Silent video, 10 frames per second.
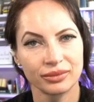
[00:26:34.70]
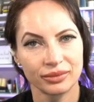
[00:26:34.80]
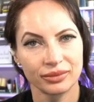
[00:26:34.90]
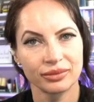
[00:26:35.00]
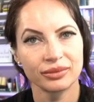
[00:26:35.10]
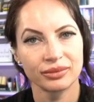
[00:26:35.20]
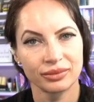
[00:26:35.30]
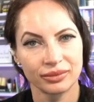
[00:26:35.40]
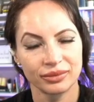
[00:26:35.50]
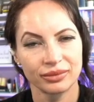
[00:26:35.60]

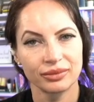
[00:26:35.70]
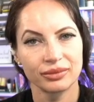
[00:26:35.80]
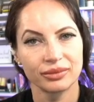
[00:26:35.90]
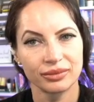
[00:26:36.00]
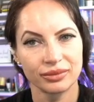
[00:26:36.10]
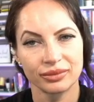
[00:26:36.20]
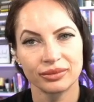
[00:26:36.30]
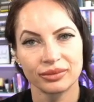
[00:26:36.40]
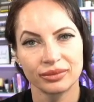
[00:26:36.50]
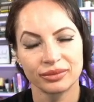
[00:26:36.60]

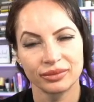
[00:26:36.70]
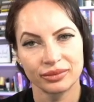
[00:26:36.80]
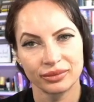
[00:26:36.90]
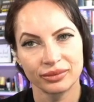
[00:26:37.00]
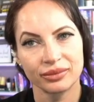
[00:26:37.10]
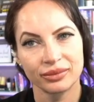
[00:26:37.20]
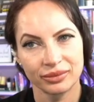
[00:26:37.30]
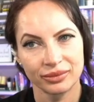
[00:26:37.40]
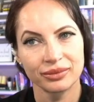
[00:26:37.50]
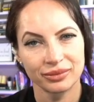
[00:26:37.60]

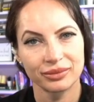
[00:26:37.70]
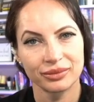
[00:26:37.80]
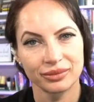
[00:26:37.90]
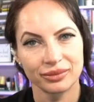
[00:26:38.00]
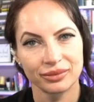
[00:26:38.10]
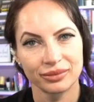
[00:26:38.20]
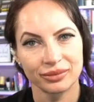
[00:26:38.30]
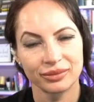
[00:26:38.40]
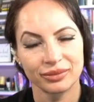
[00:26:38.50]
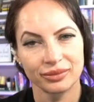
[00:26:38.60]

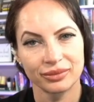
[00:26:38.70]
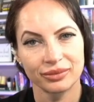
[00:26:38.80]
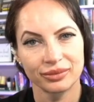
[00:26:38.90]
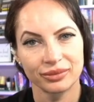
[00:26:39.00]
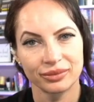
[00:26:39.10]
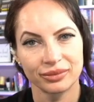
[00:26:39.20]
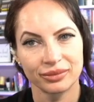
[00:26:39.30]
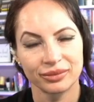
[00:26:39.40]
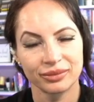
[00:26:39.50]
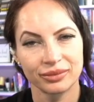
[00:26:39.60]

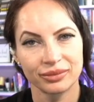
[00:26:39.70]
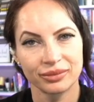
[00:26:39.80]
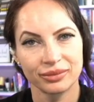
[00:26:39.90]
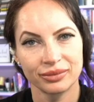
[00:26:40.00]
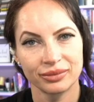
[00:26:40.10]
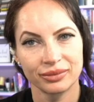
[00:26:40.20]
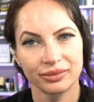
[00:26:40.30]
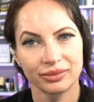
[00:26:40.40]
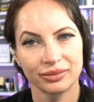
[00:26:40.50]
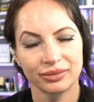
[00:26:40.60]

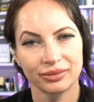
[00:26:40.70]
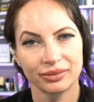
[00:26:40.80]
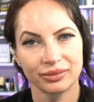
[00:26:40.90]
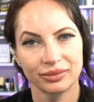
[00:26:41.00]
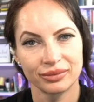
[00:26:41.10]
The person shown says nothing.